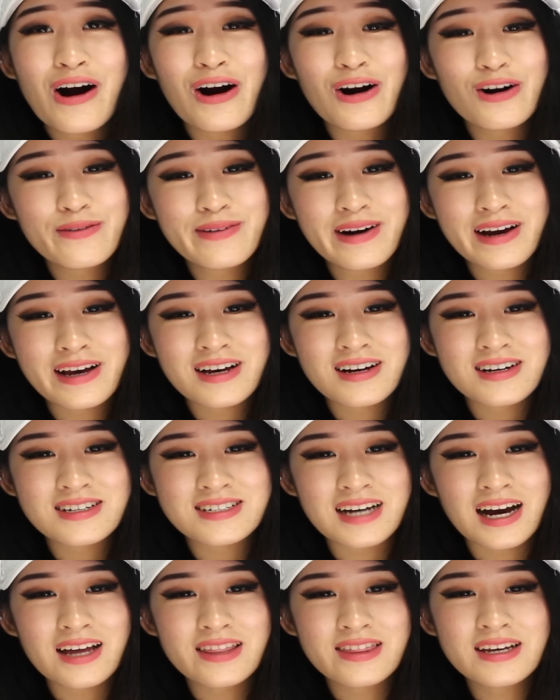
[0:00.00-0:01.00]
Oh my
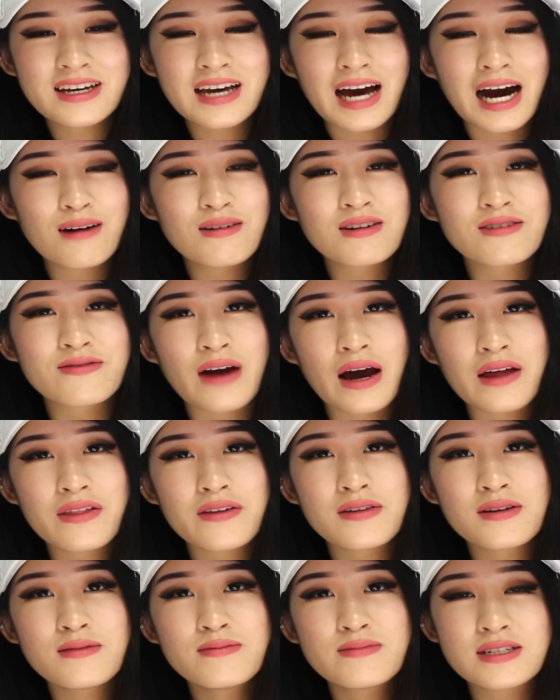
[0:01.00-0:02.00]
gosh, I think I would
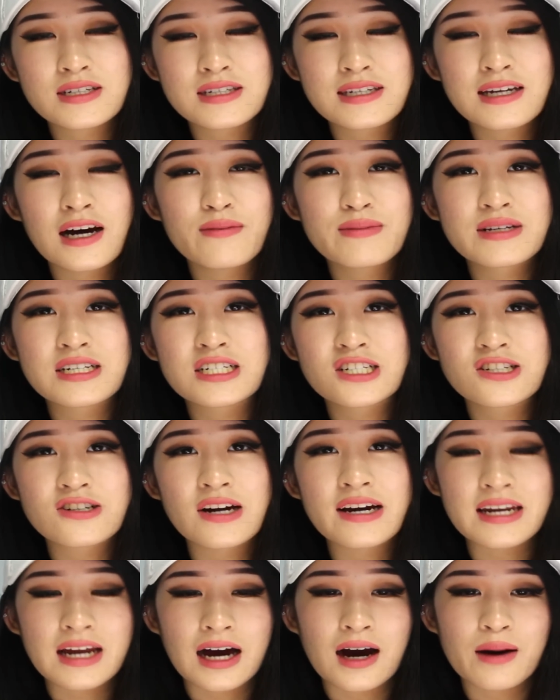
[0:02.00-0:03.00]
rather them just tell me
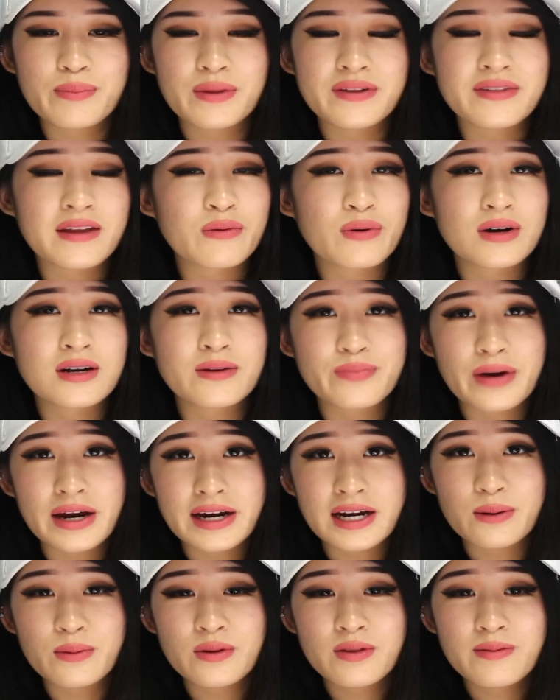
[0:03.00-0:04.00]
straight up that they want to
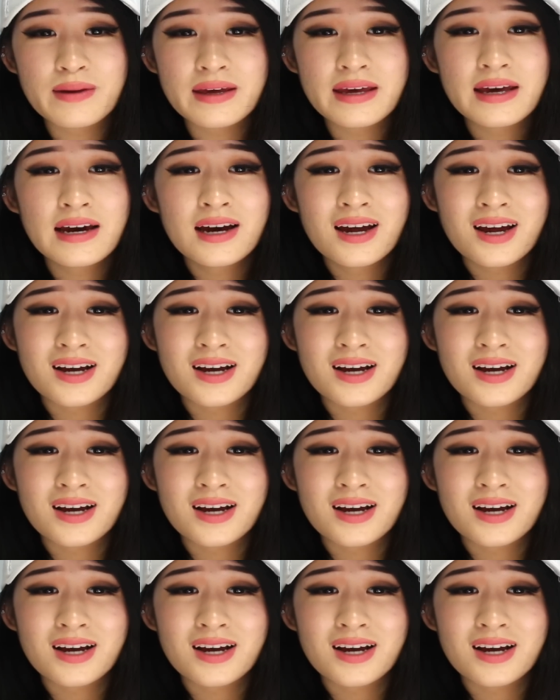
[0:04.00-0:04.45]
break up with me,